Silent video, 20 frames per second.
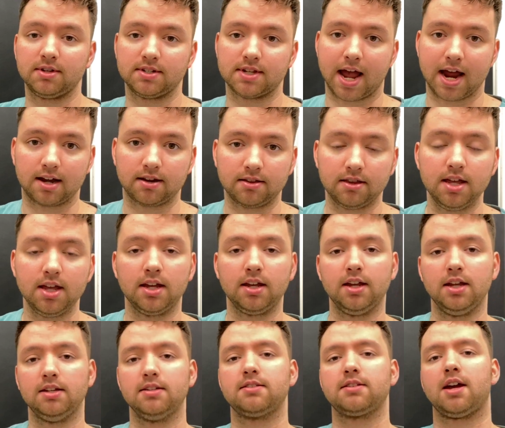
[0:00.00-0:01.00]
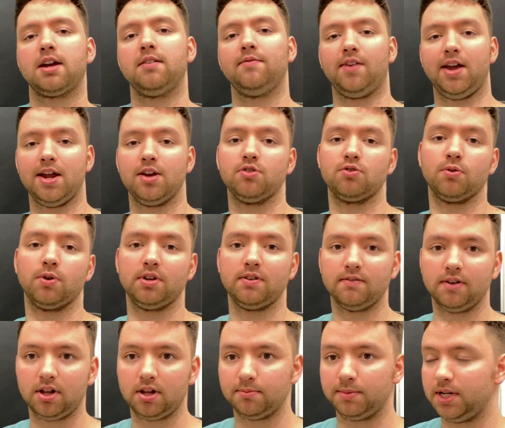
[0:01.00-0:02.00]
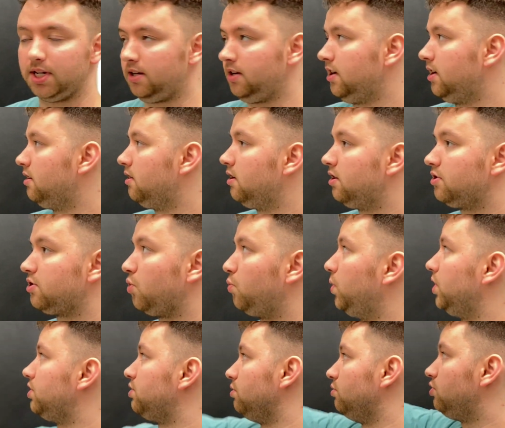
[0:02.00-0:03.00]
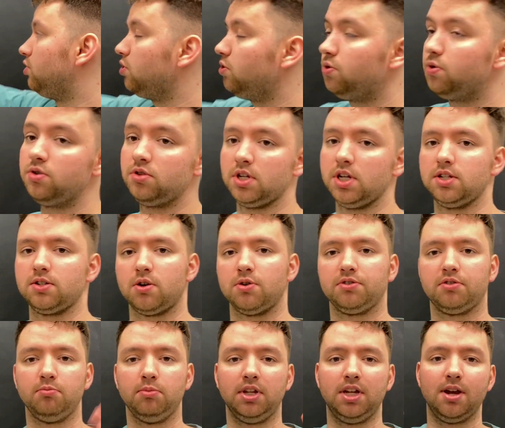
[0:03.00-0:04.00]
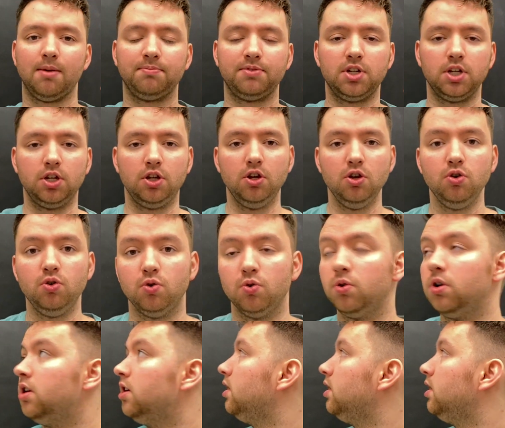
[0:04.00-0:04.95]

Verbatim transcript: exact thing inside of Android development. So which you choose is ultimately up to you.